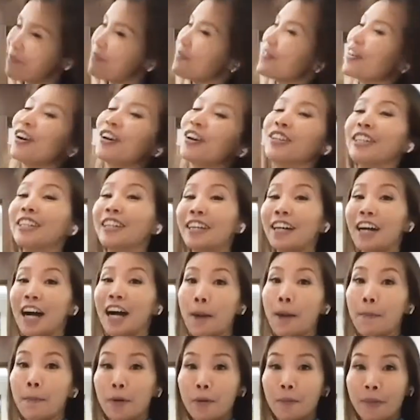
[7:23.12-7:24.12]
on the
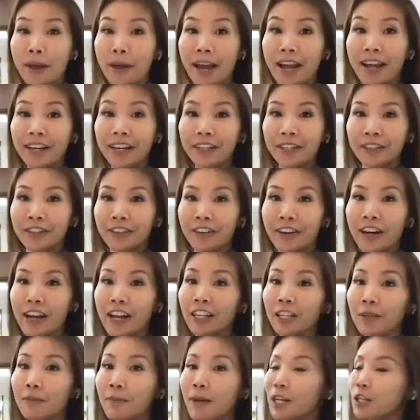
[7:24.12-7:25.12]
upper back, right,
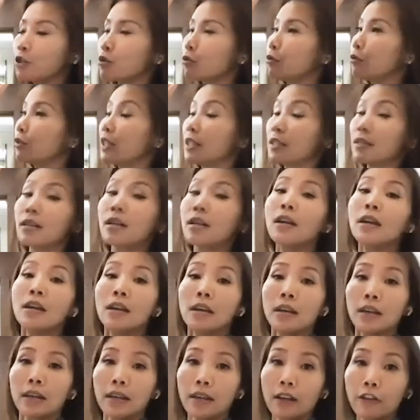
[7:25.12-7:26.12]
and the back shoulders.
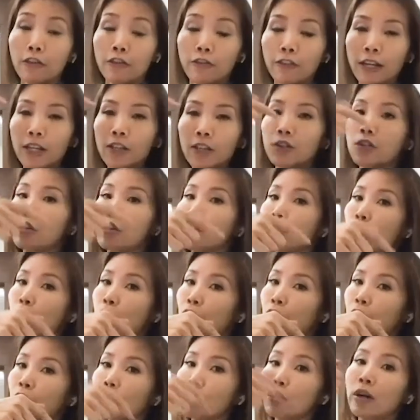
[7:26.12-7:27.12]
It affects your
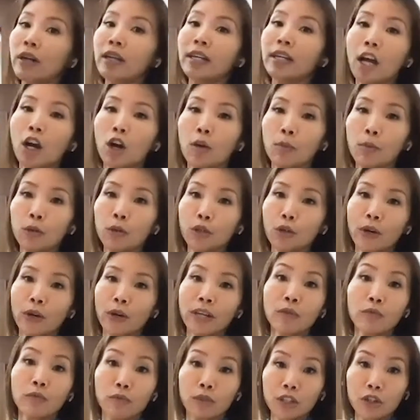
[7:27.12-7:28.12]
shoulder joint, elbow
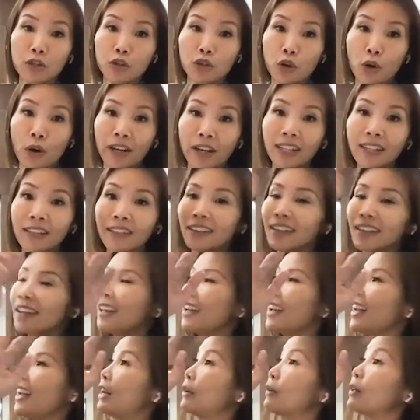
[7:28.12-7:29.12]
joint, wrist joint,
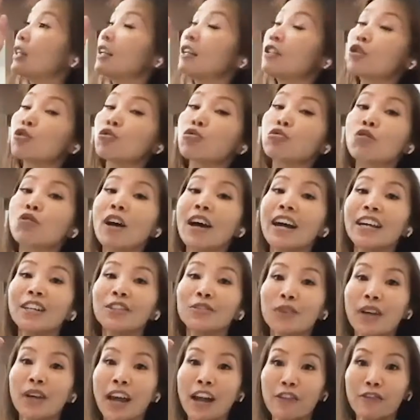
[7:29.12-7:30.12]
and you're going to try
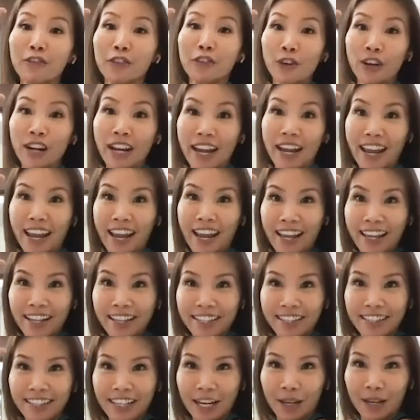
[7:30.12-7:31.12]
to have your
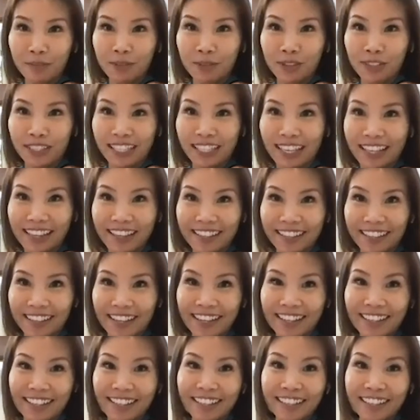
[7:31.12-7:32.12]
hands come together
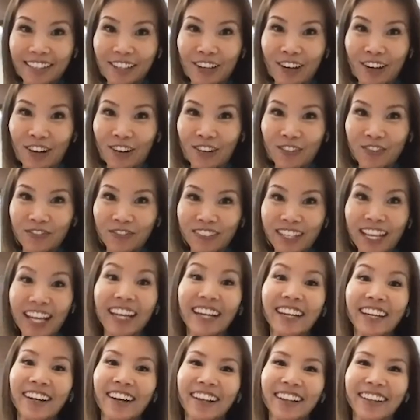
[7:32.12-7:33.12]
and interlock.
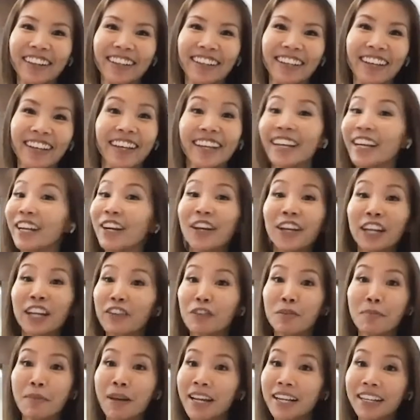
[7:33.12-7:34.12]
Can or not? Cannot,
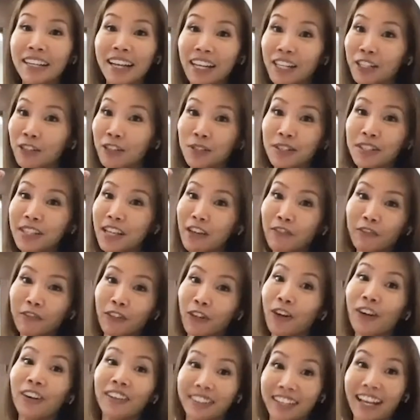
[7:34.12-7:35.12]
never mind. Now you just have
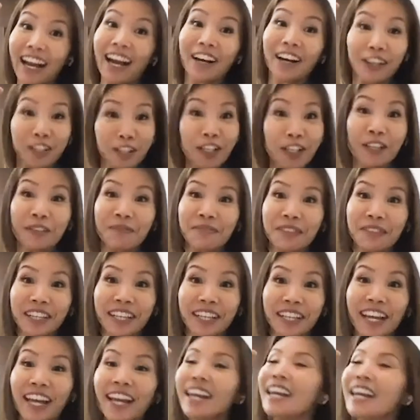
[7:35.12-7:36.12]
your, good.
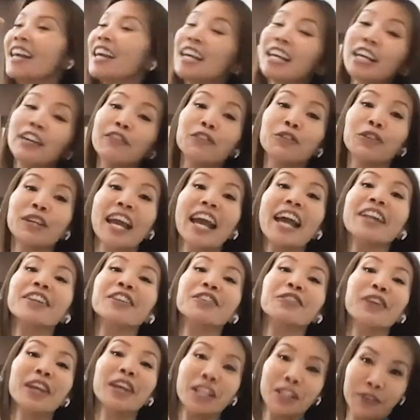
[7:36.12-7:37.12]
Okay, if you can,
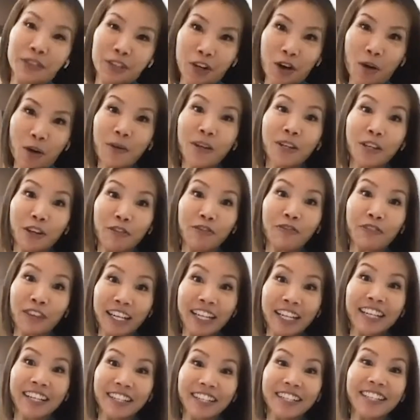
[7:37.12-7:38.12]
incorporate your
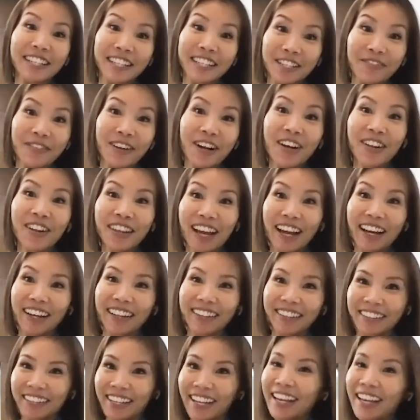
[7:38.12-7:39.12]
fingers as well.
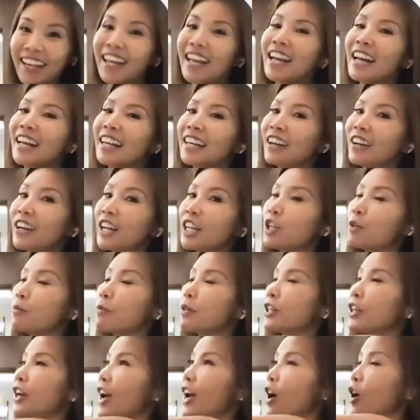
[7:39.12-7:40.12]
Okay, now can you
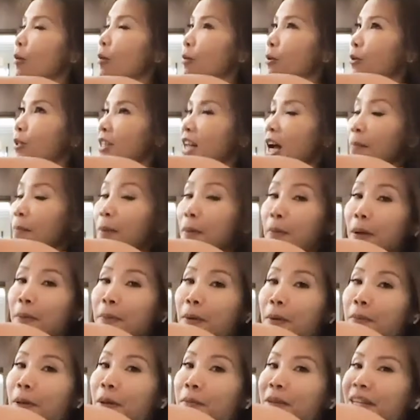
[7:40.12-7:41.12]
bring your elbows up
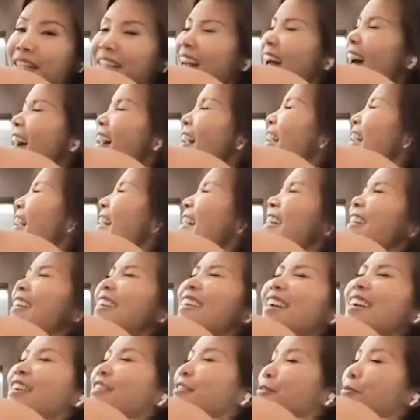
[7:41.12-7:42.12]
as high
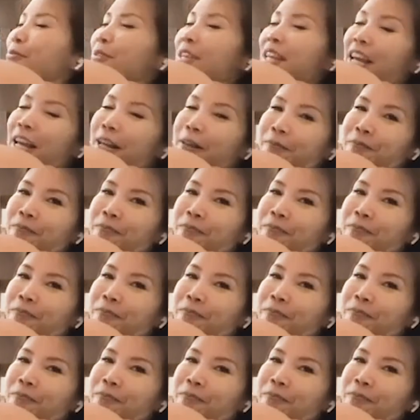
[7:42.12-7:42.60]
as you can?